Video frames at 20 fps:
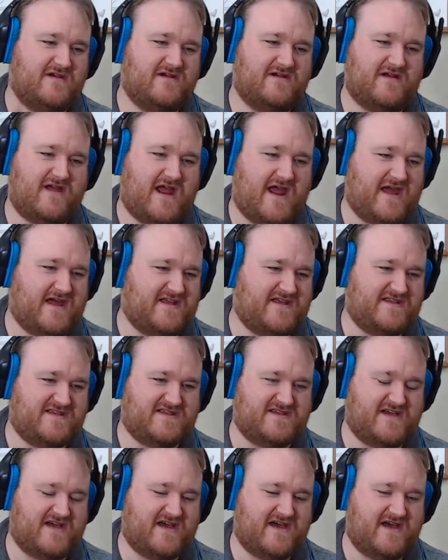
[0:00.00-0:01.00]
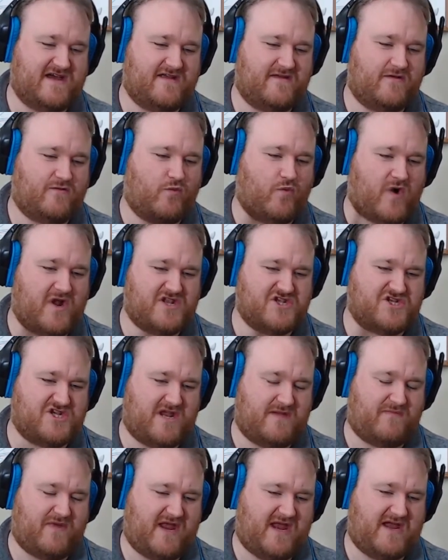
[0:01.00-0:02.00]
and one jeep
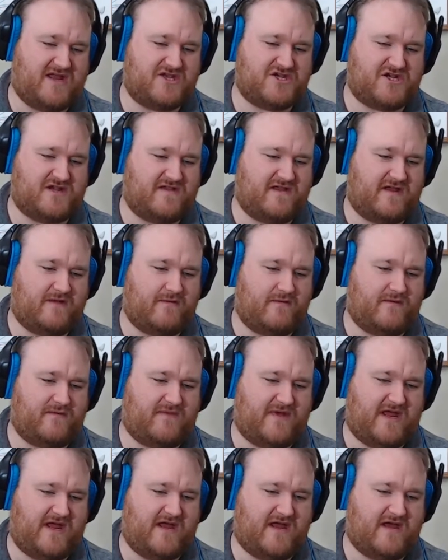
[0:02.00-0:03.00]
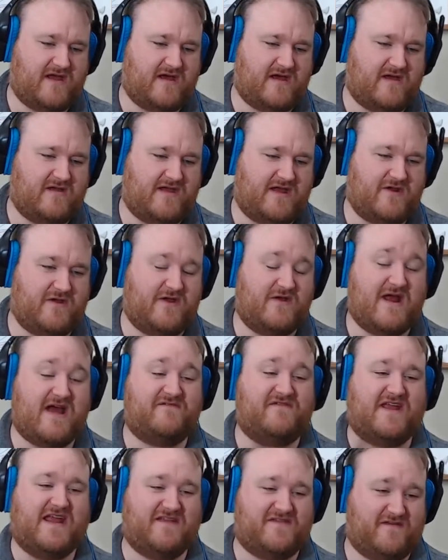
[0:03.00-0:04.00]
each, and then it would be you'd have to
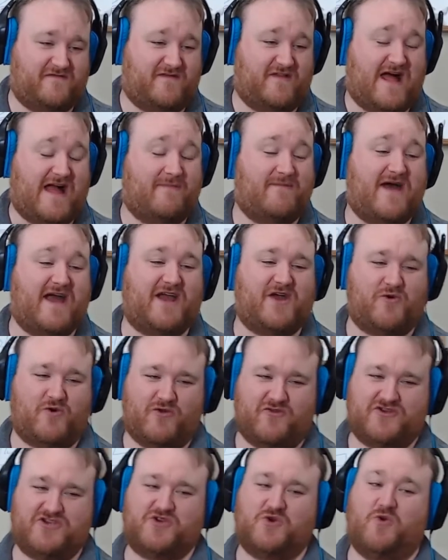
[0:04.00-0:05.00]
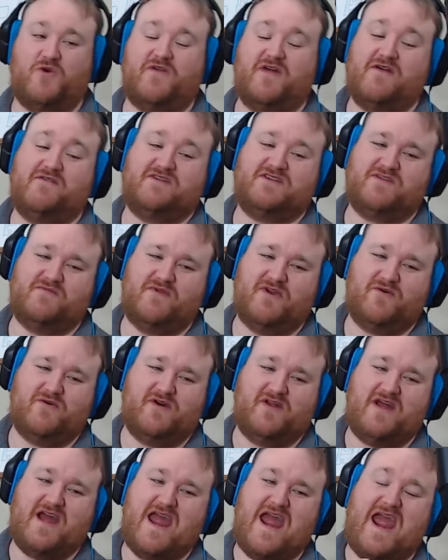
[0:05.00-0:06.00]
get the flag back in order to score. That was the big one.
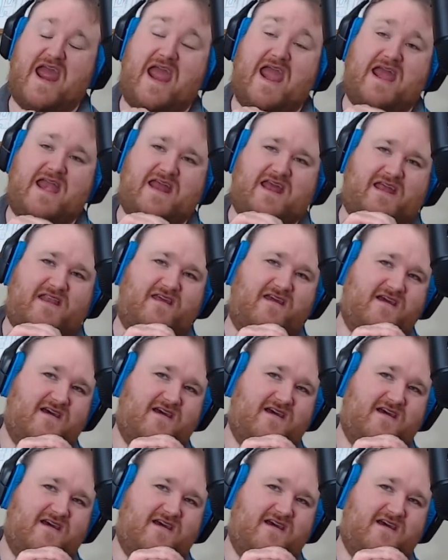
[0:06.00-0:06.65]
I hated